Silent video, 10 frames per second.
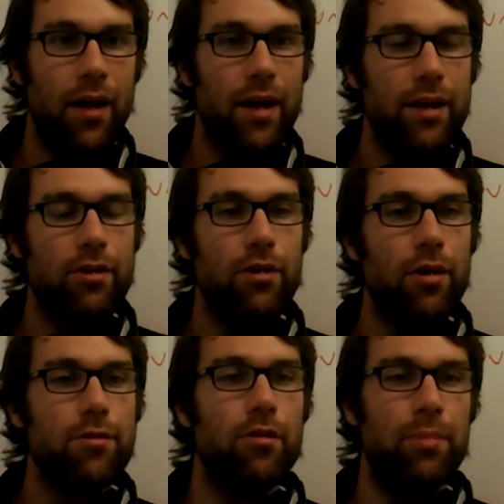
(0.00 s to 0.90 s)
It could
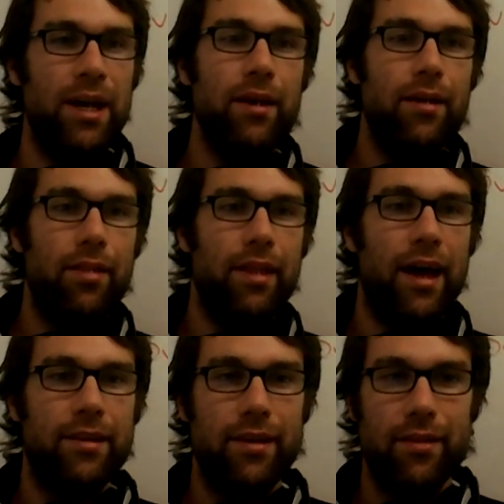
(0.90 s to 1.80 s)
also be
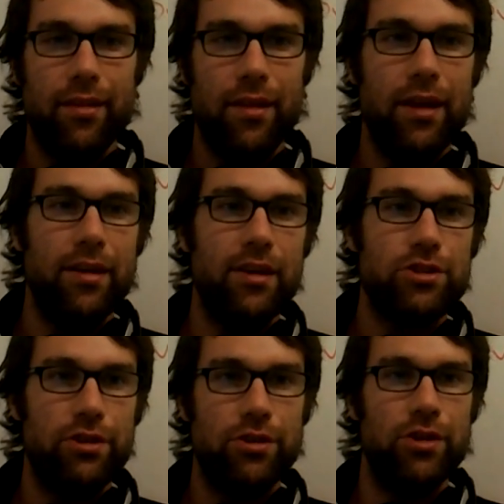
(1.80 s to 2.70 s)
that, in
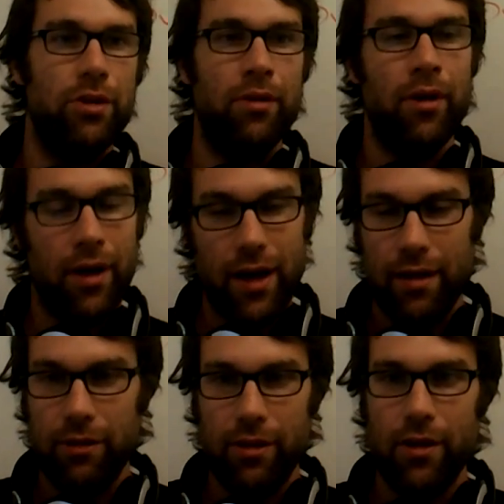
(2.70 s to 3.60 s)
addition to
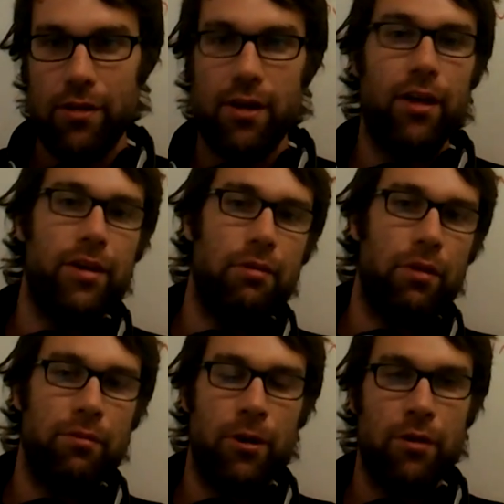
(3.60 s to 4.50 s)
having the causality
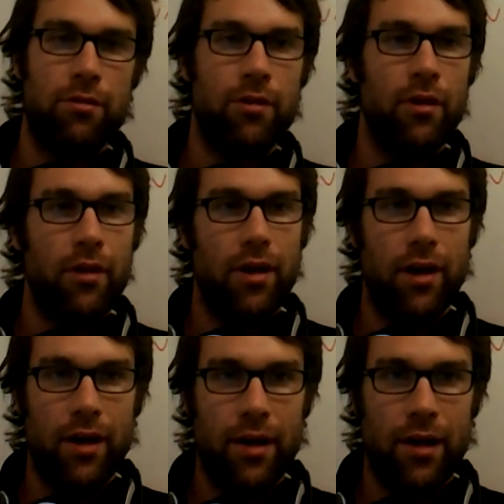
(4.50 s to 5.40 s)
reversed,
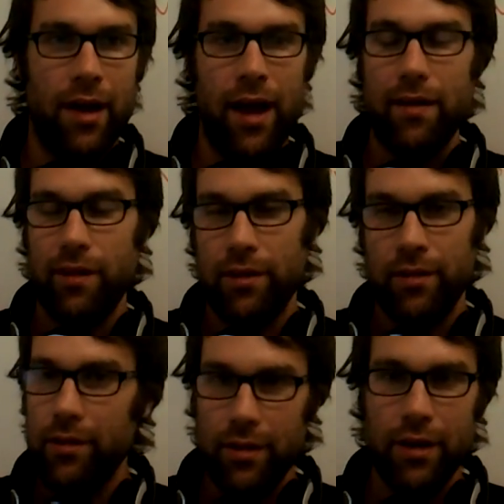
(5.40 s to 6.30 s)
uh, having
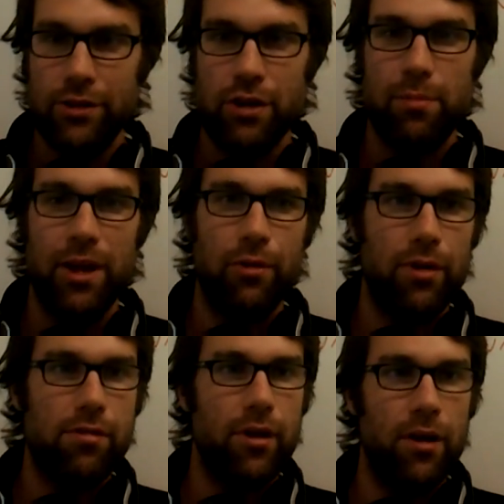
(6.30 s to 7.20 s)
it just be a
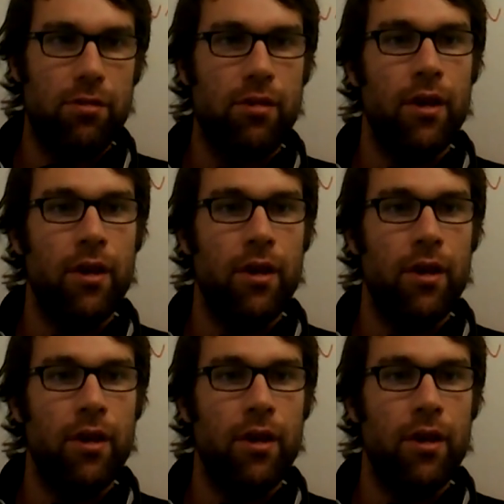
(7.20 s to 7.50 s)
coincidence,